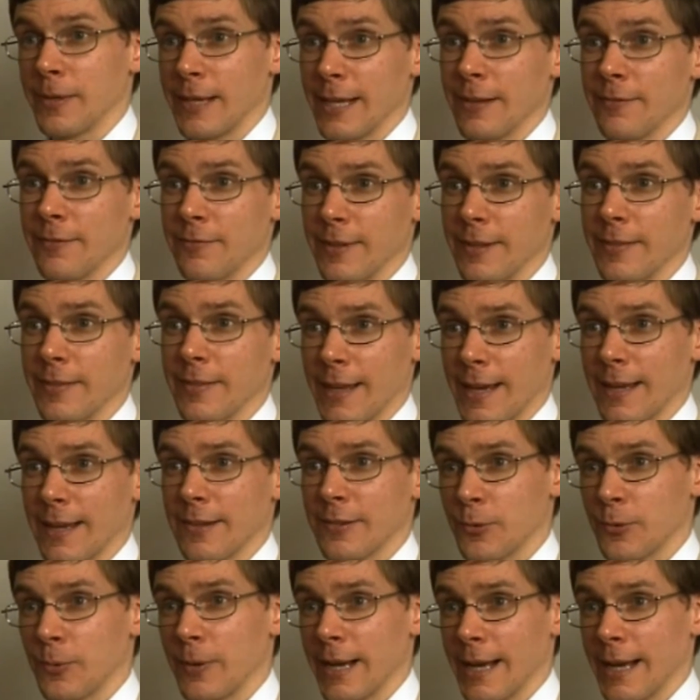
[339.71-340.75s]
live in that
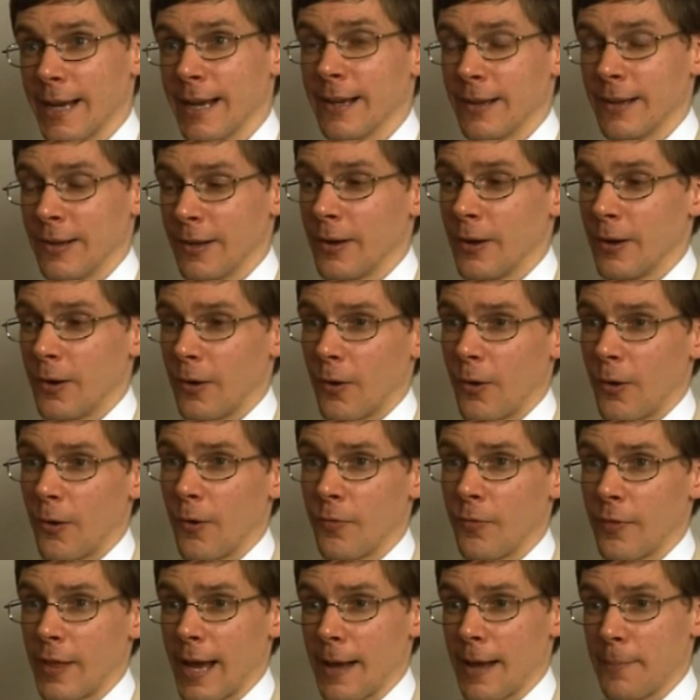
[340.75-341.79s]
square
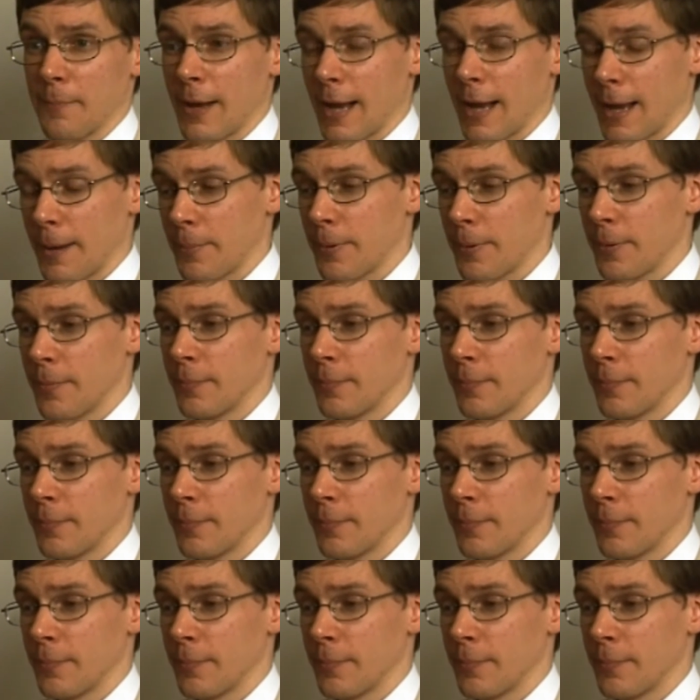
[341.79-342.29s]
on that map.